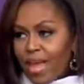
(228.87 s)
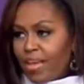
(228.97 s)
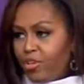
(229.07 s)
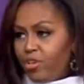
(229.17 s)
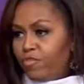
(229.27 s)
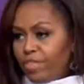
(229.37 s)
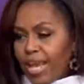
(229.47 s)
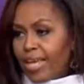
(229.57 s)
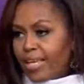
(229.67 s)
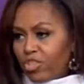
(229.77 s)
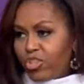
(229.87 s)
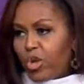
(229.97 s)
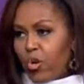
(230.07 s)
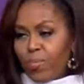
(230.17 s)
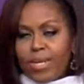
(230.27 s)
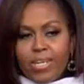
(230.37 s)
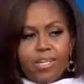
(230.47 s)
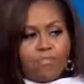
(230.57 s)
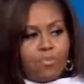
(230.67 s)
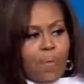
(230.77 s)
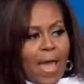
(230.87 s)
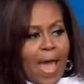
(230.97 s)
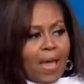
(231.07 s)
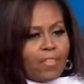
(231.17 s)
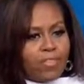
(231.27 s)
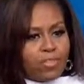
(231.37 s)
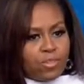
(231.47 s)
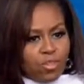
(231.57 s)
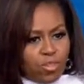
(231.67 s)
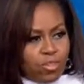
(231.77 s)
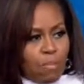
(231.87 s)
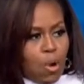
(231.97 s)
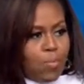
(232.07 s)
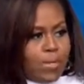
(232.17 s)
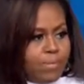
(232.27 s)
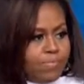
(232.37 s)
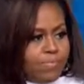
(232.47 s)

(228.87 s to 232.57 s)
And you've taken so many different paths to this moment.